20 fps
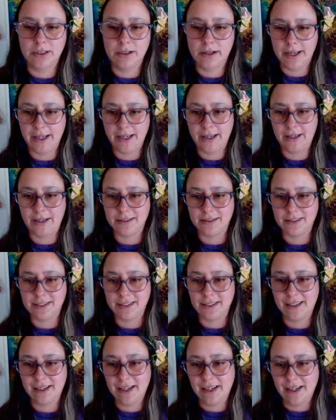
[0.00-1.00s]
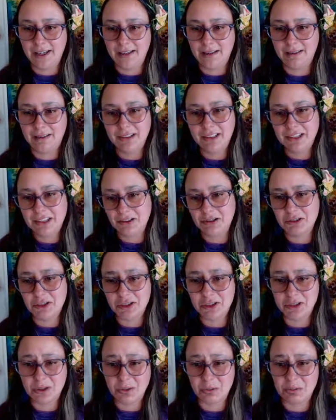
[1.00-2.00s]
And it was just
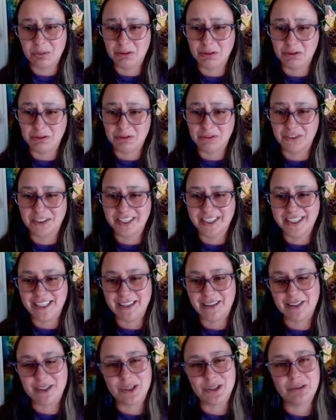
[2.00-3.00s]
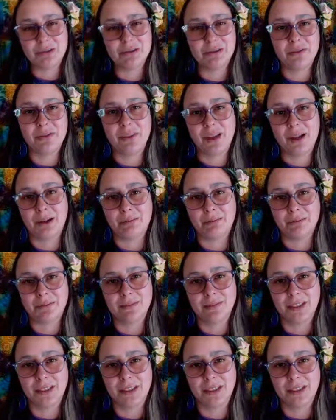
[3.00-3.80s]
so beautiful to see the two of them,